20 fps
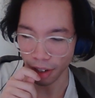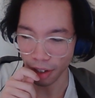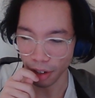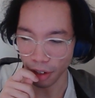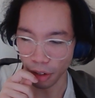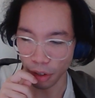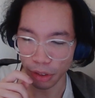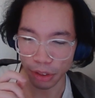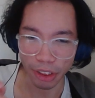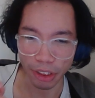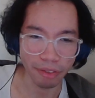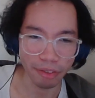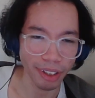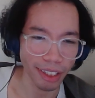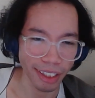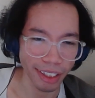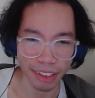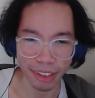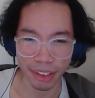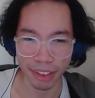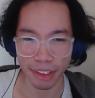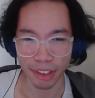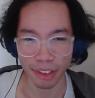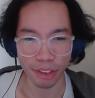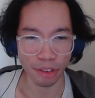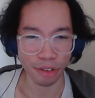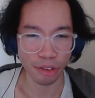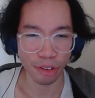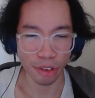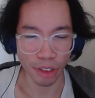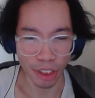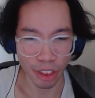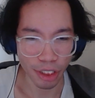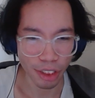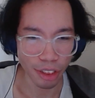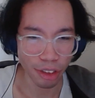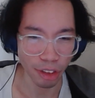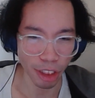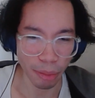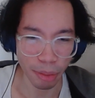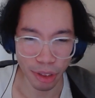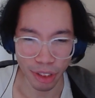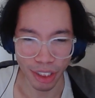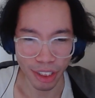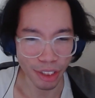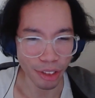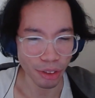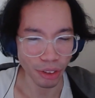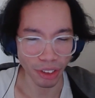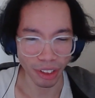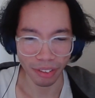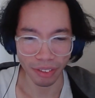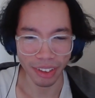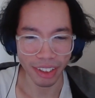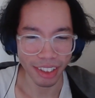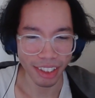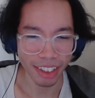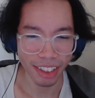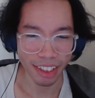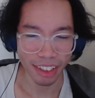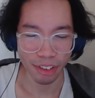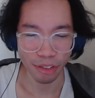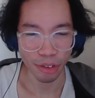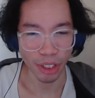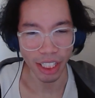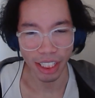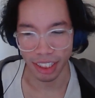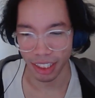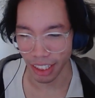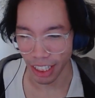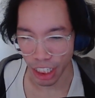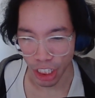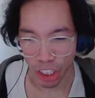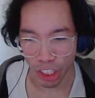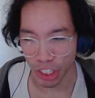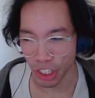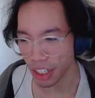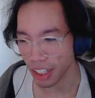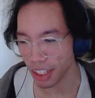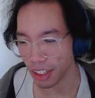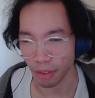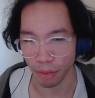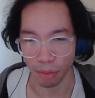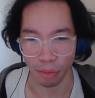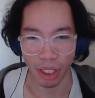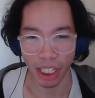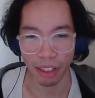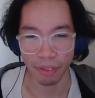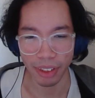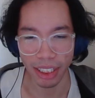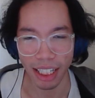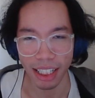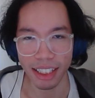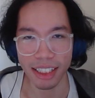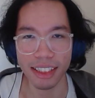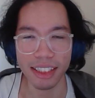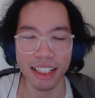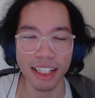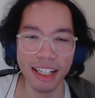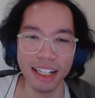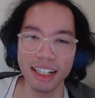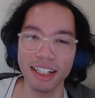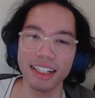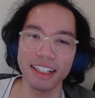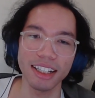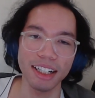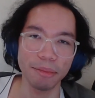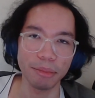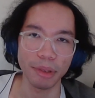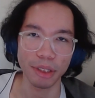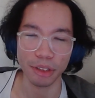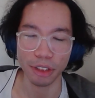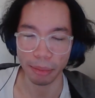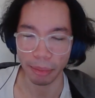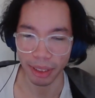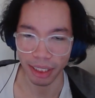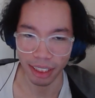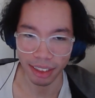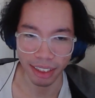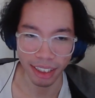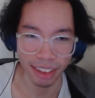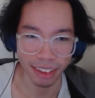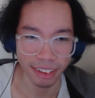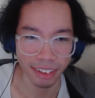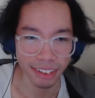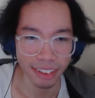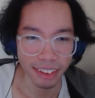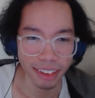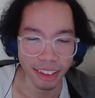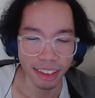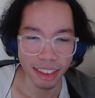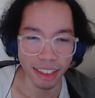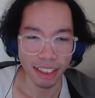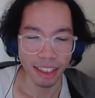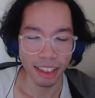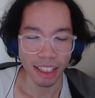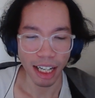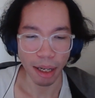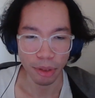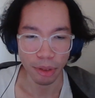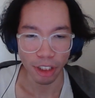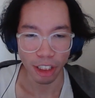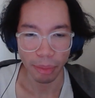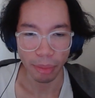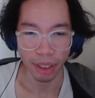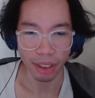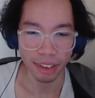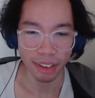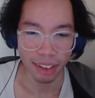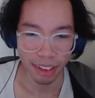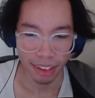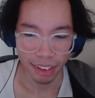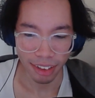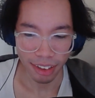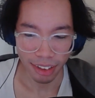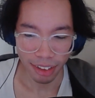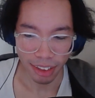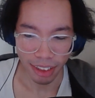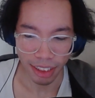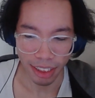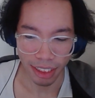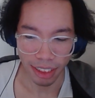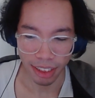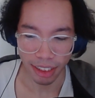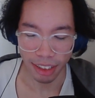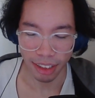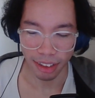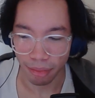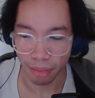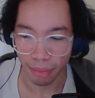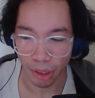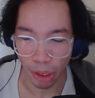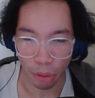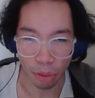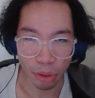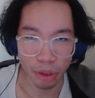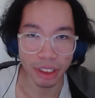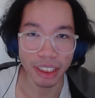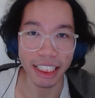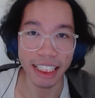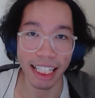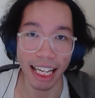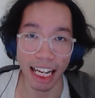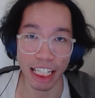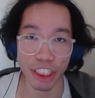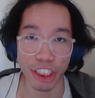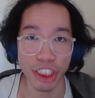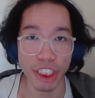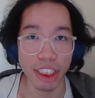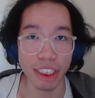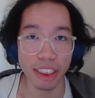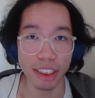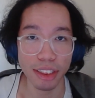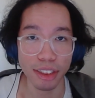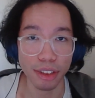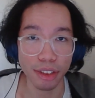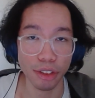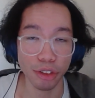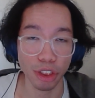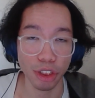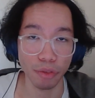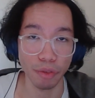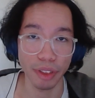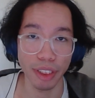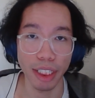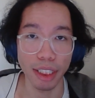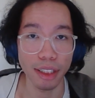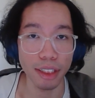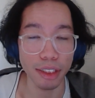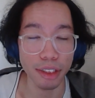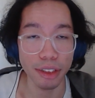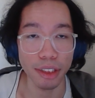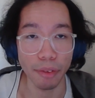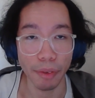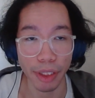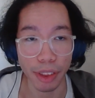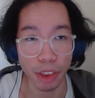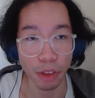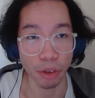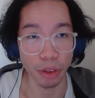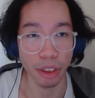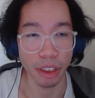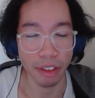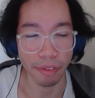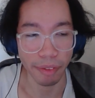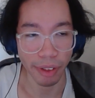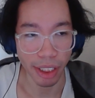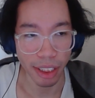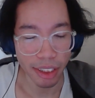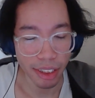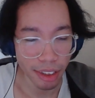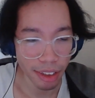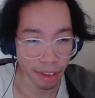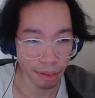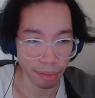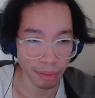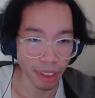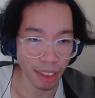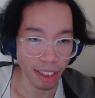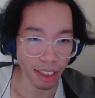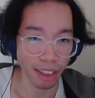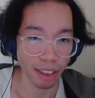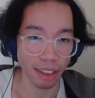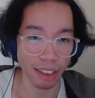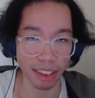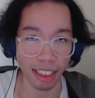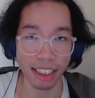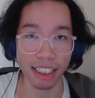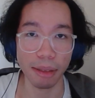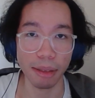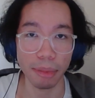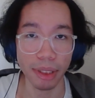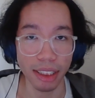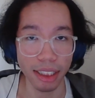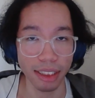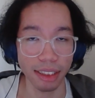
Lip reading: on-device transcription service, translation, whatever that is. I'm not talking about that now. I'm talking about the locally caching server data directly on the device. That's something